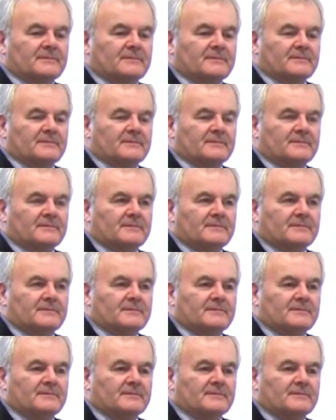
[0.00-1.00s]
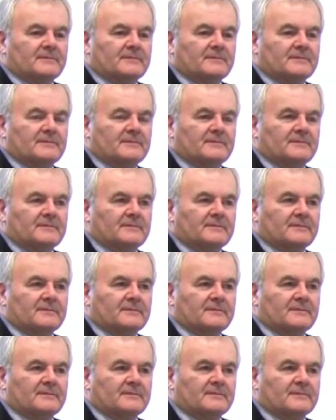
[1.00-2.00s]

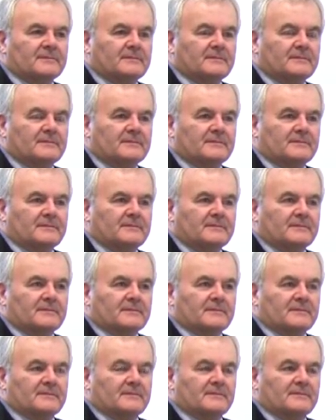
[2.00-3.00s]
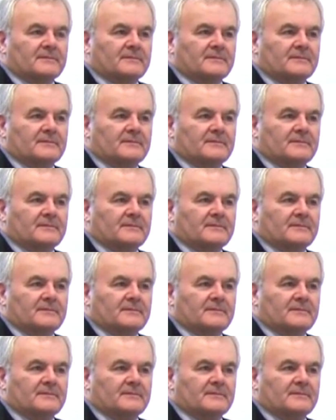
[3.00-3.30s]
(not speaking)